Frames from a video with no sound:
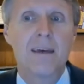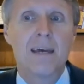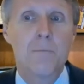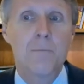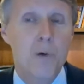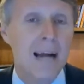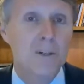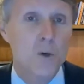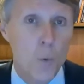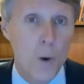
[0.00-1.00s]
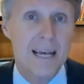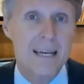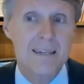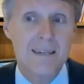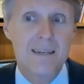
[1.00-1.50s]
in practical
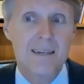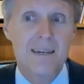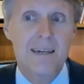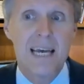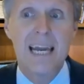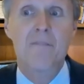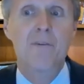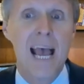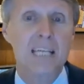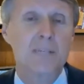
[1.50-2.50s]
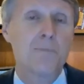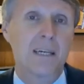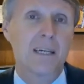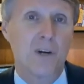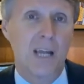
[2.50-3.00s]
ways in every
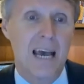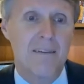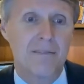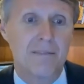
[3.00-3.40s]
aspect of your life.